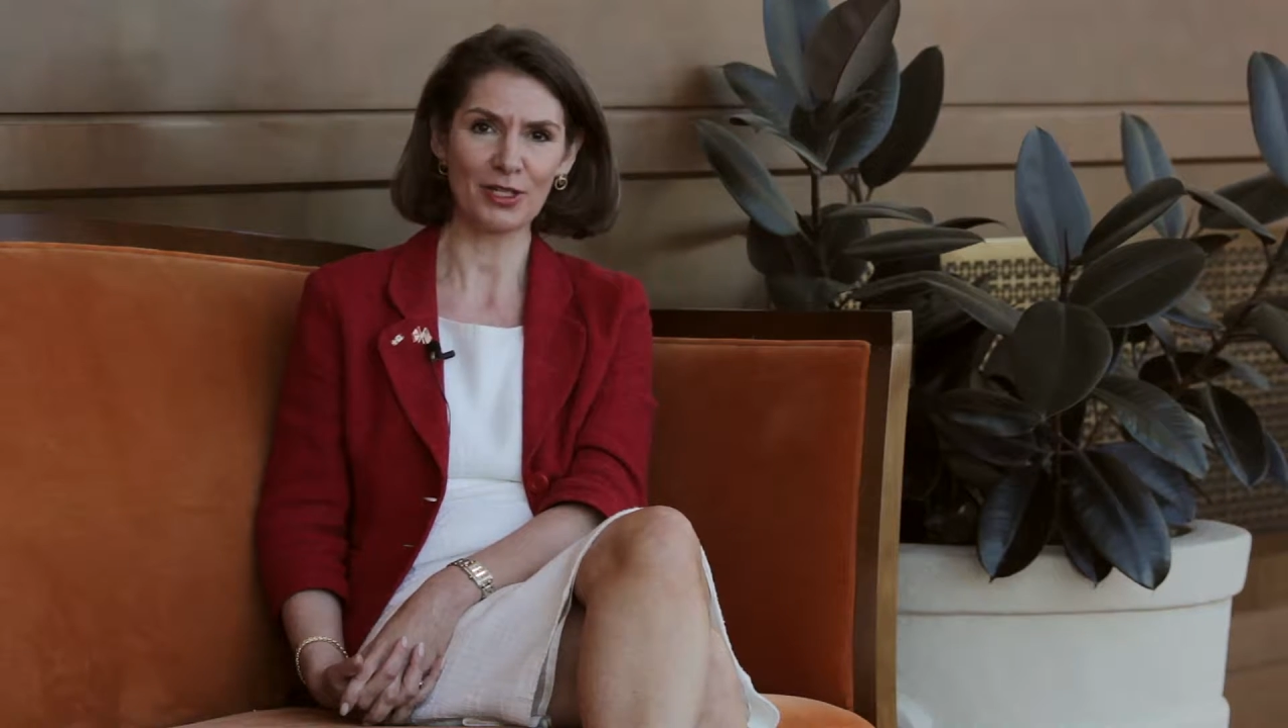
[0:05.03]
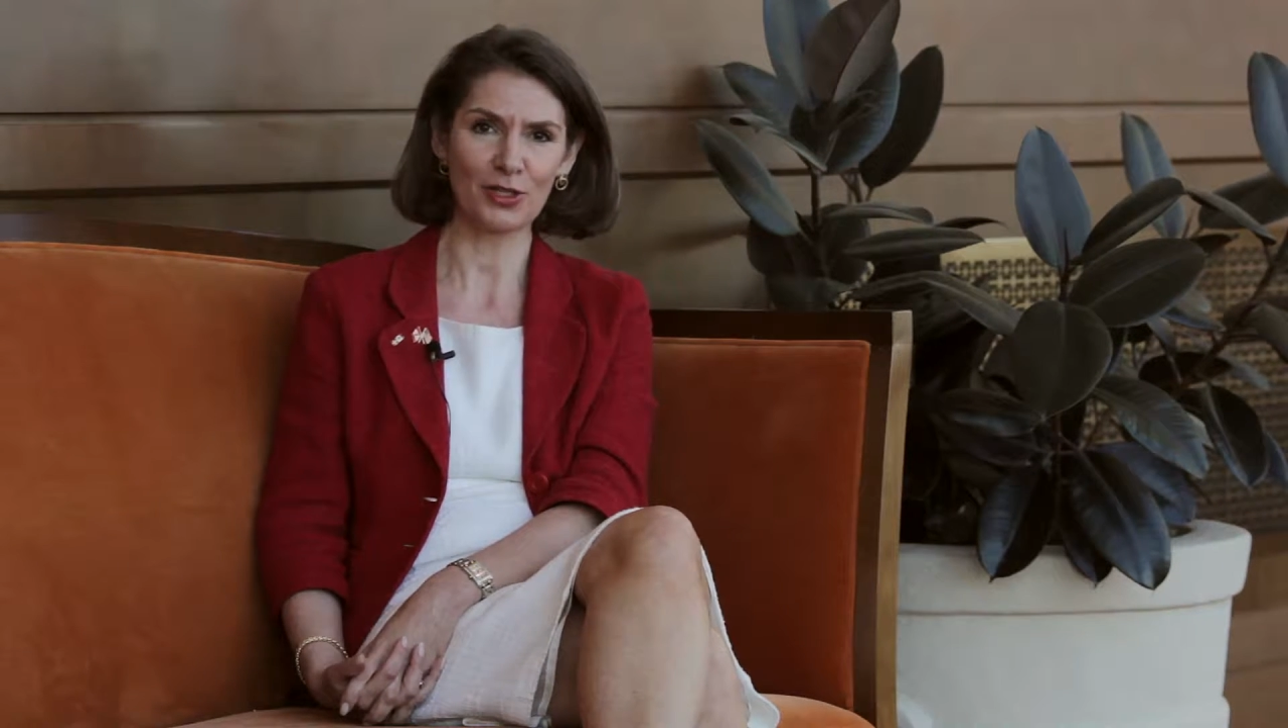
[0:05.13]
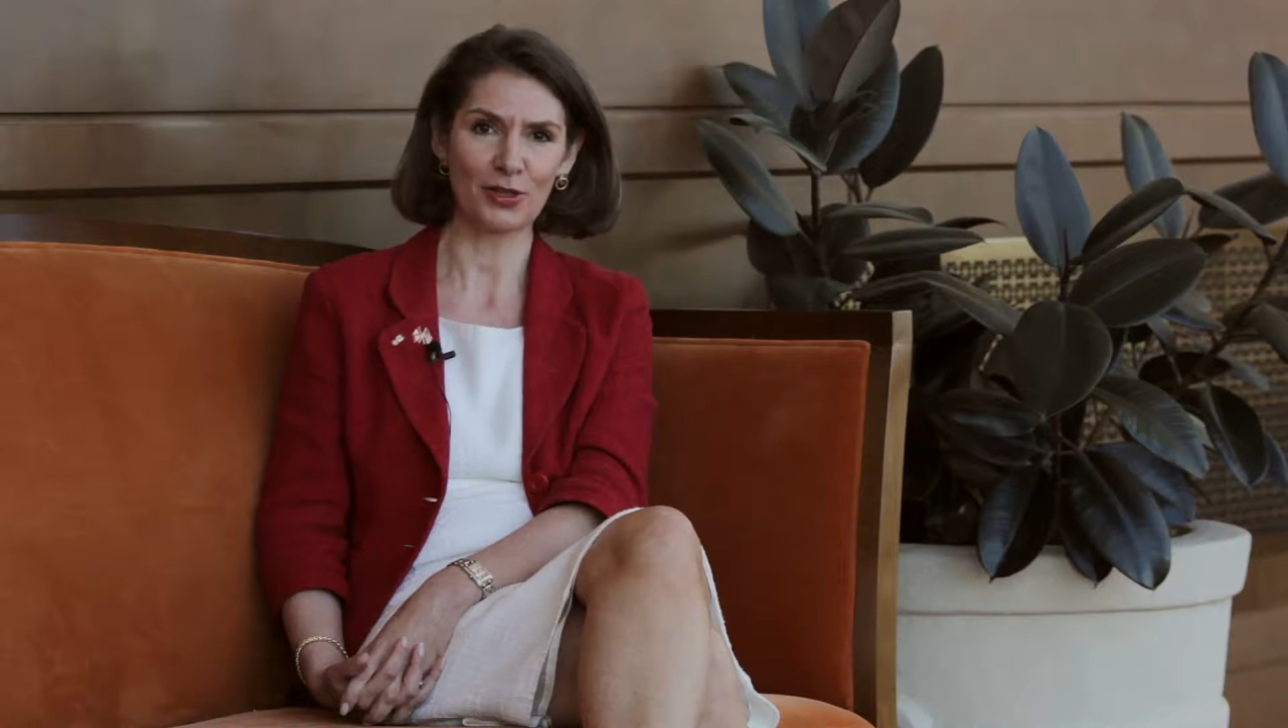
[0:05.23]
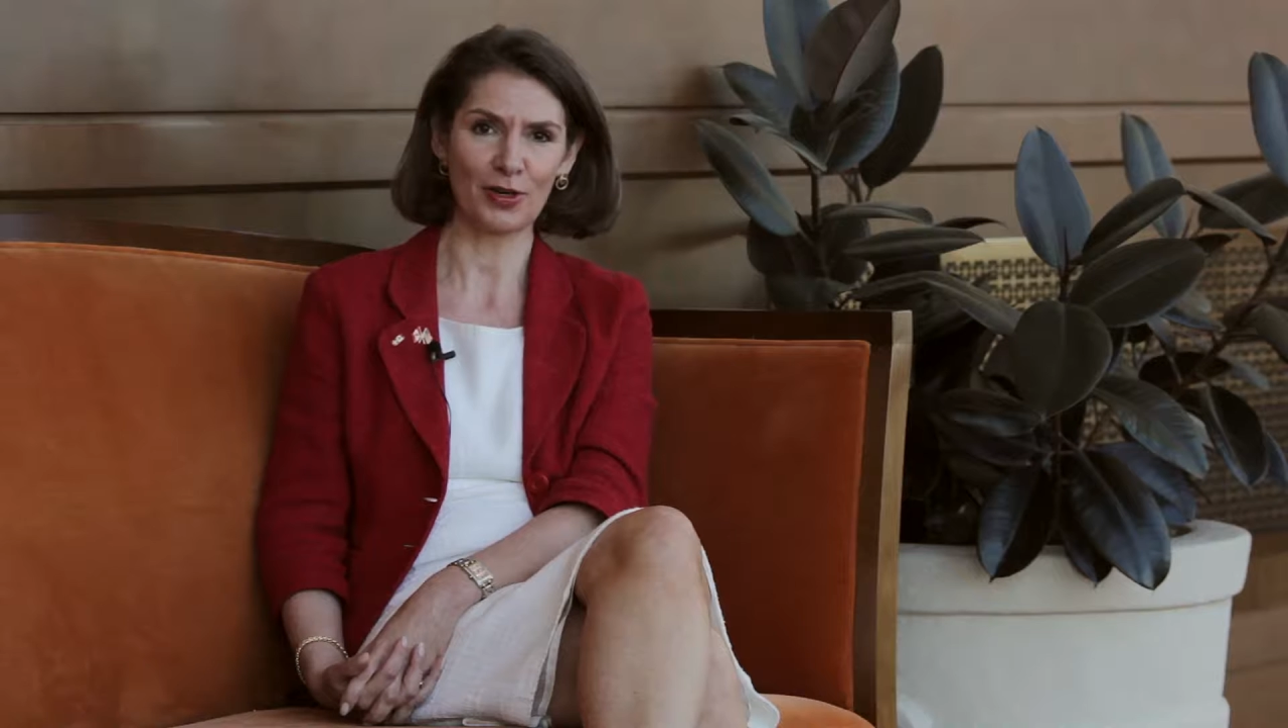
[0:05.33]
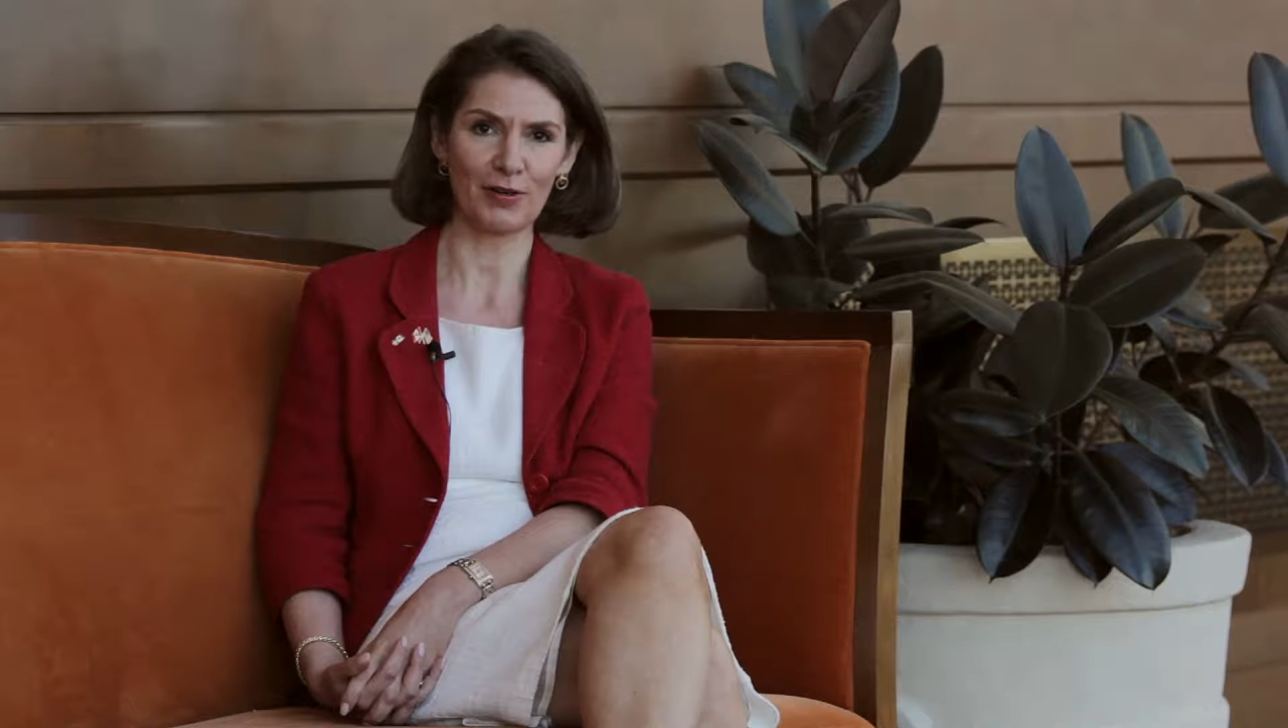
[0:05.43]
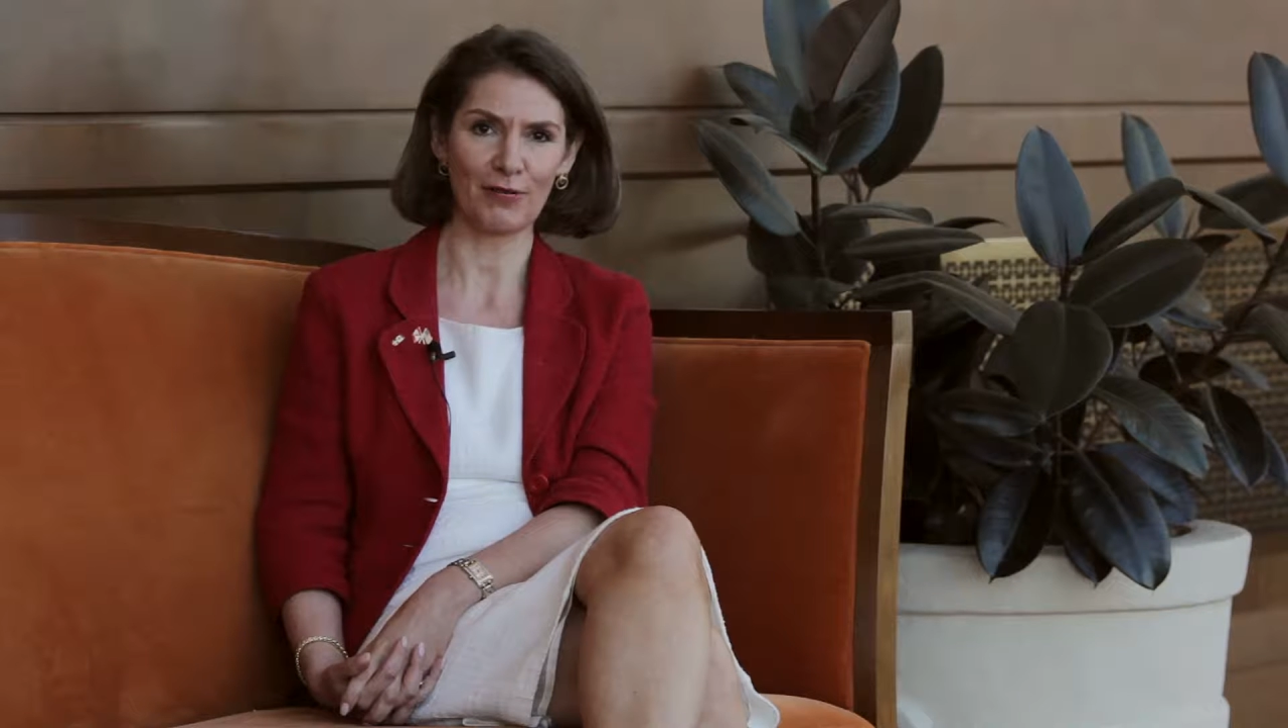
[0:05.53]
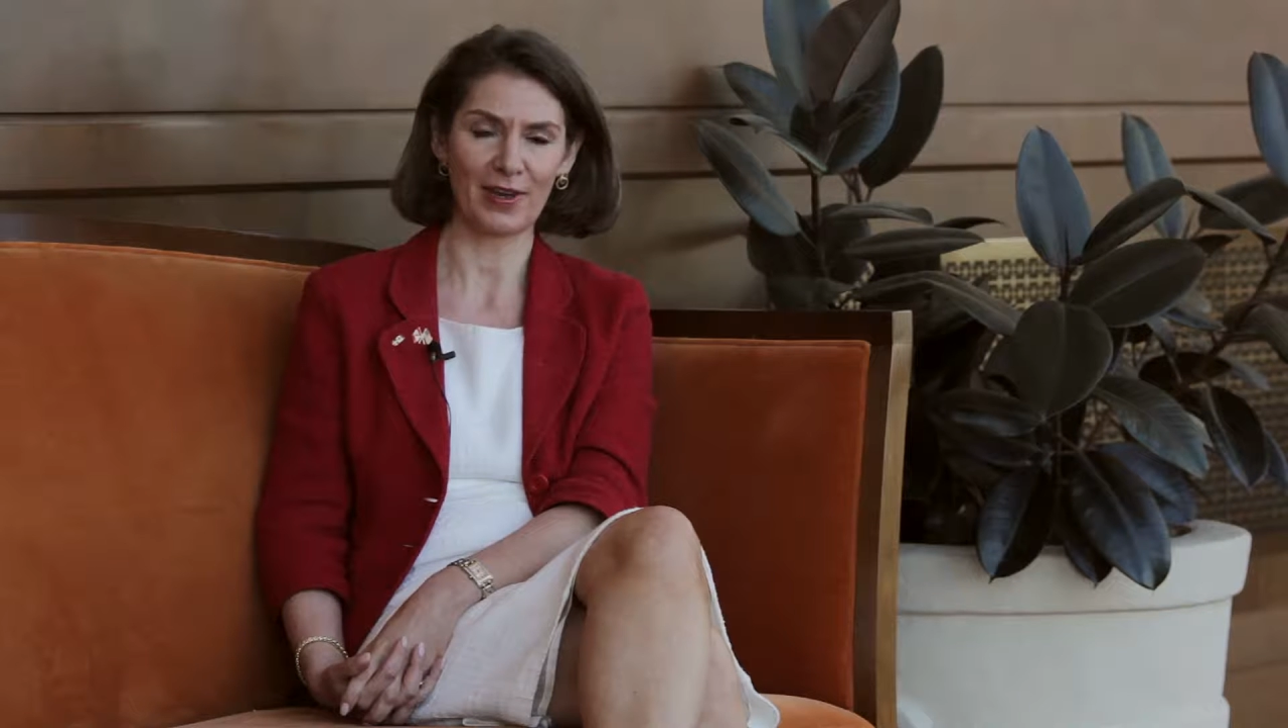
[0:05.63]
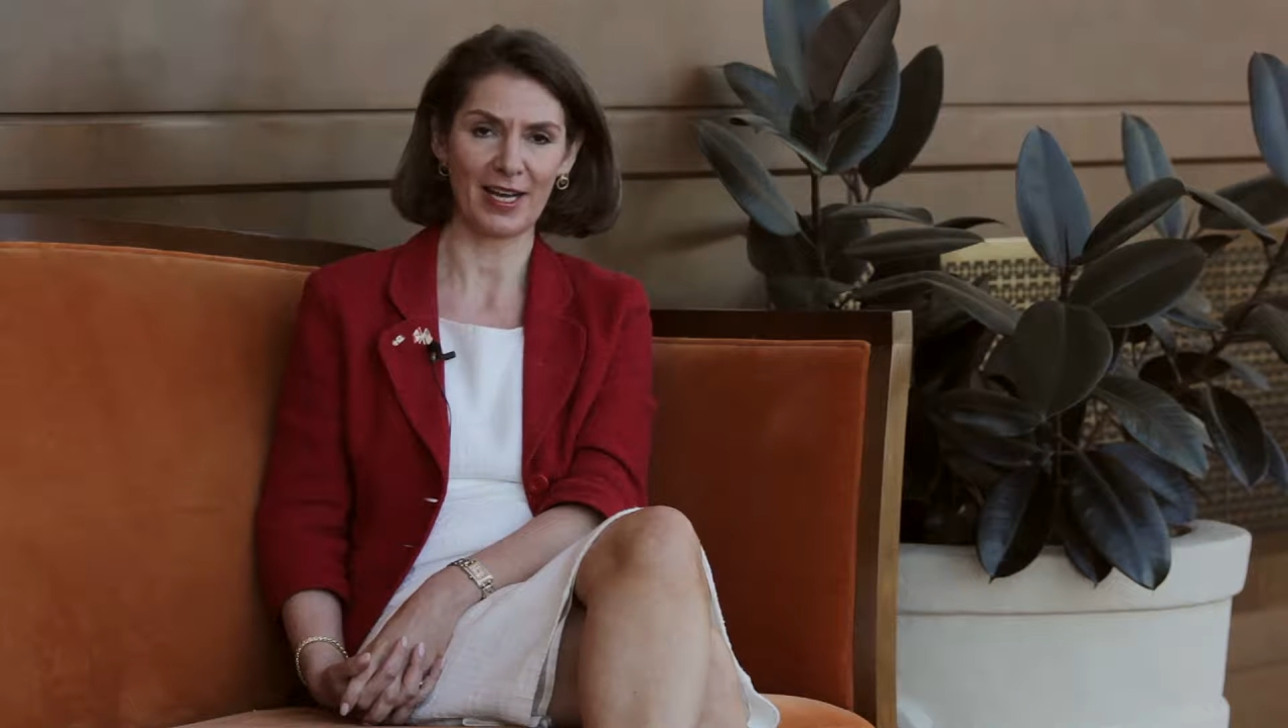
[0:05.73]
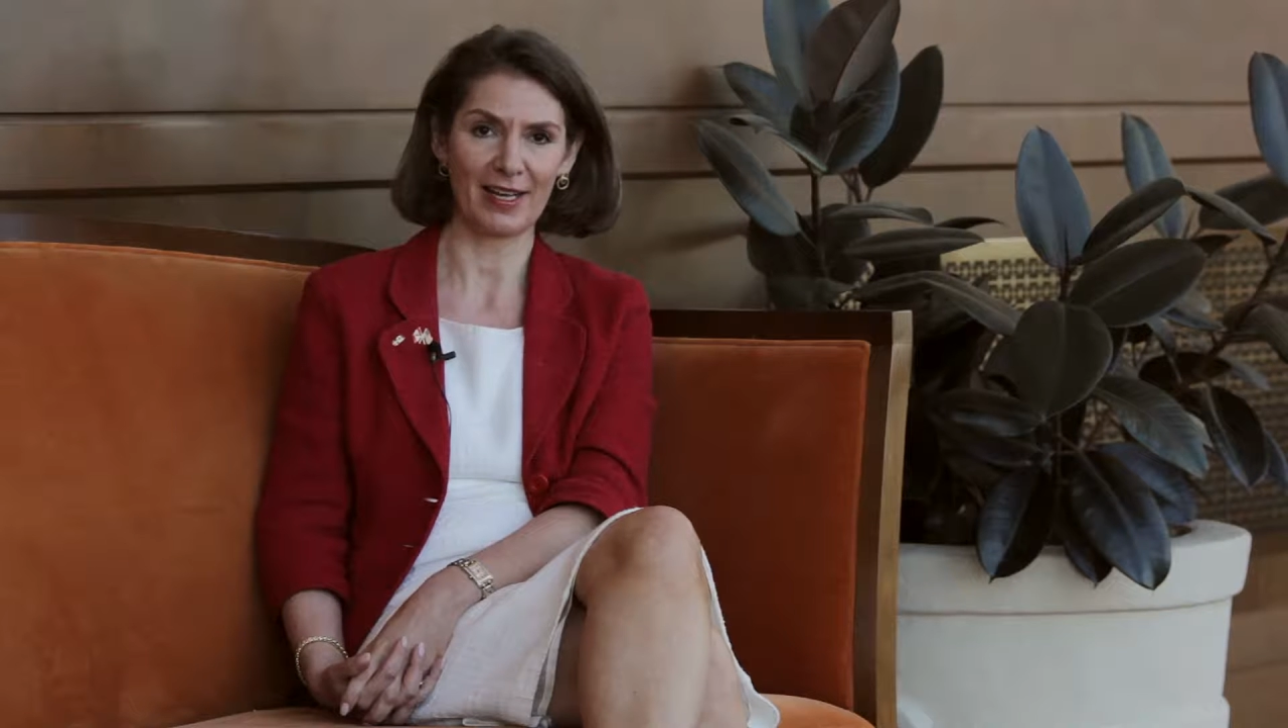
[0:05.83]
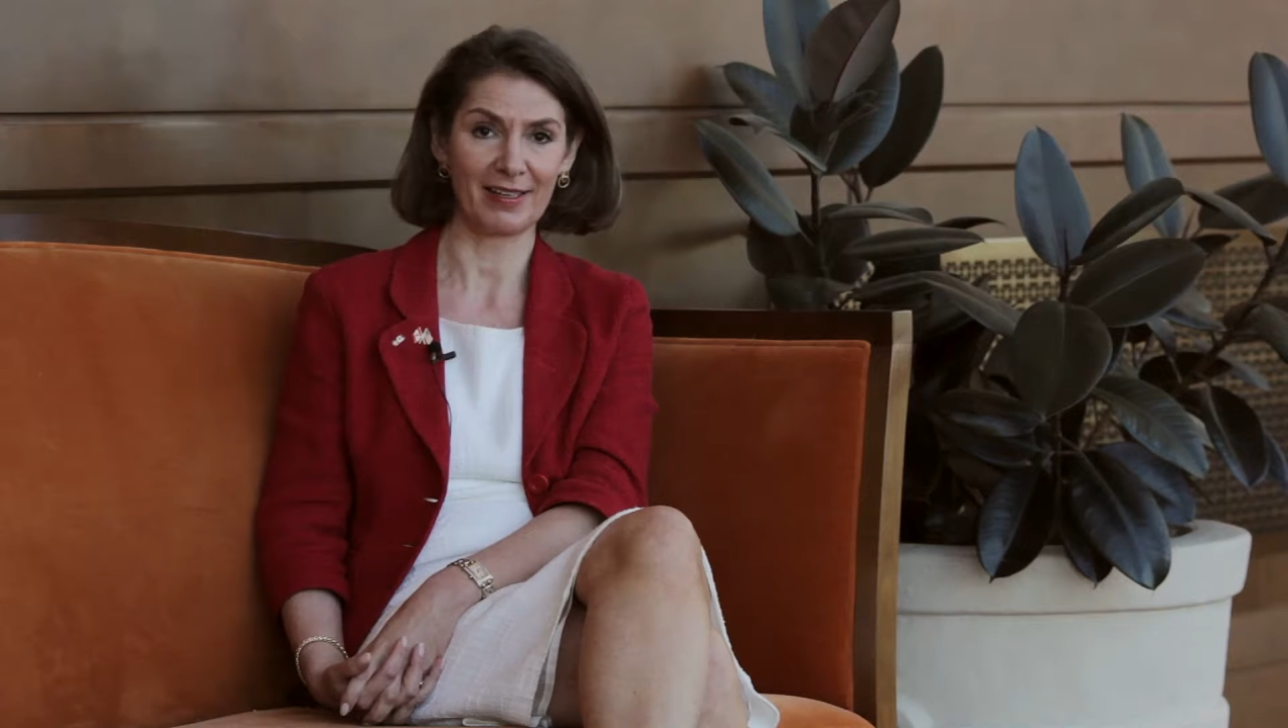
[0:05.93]

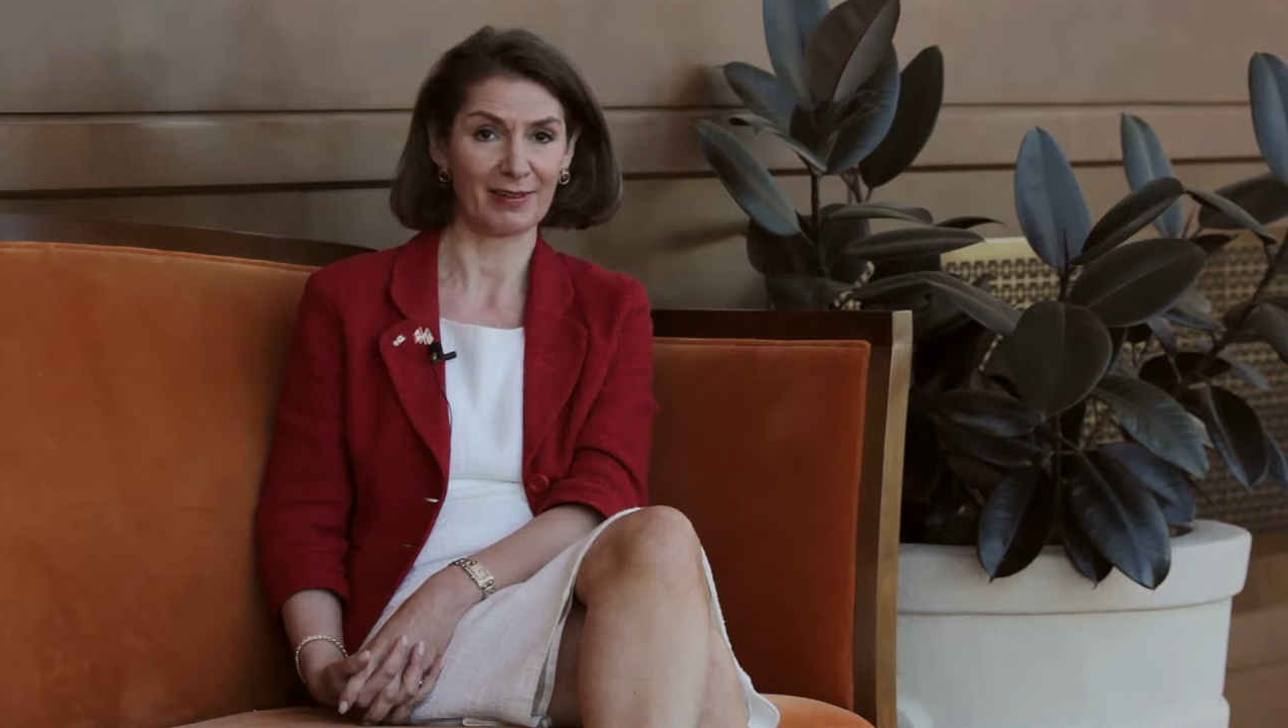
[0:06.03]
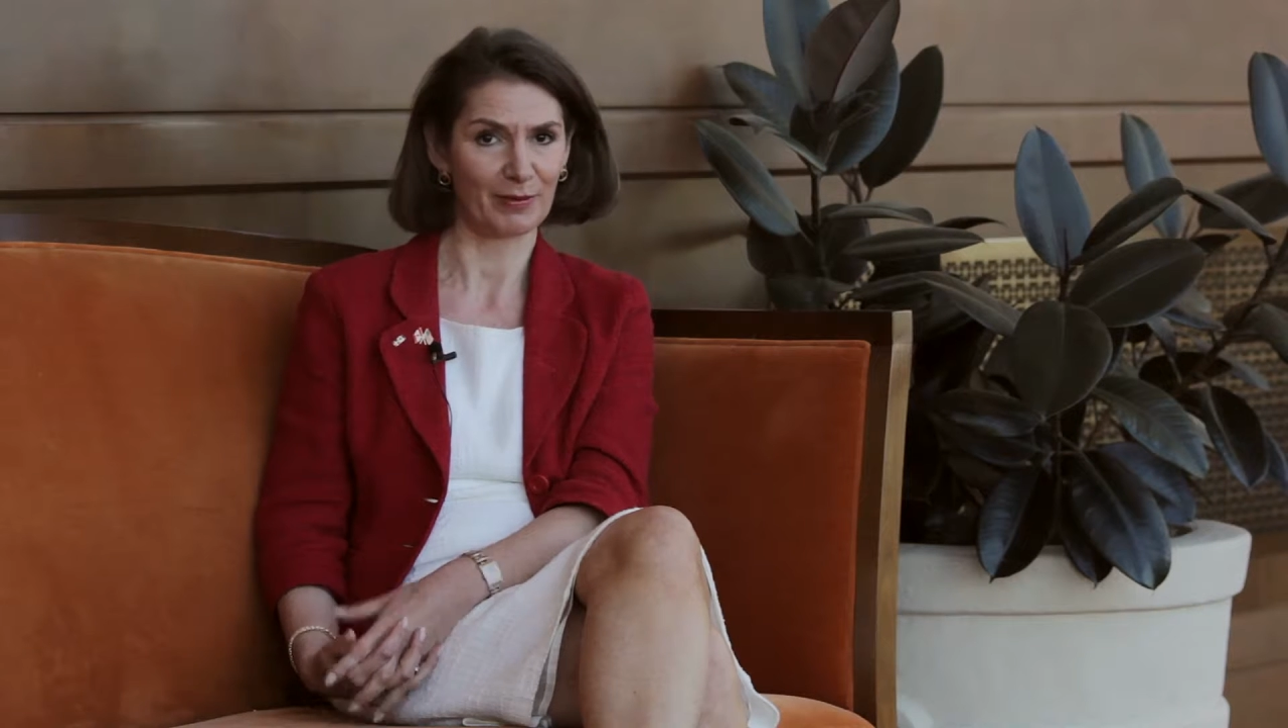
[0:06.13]
certified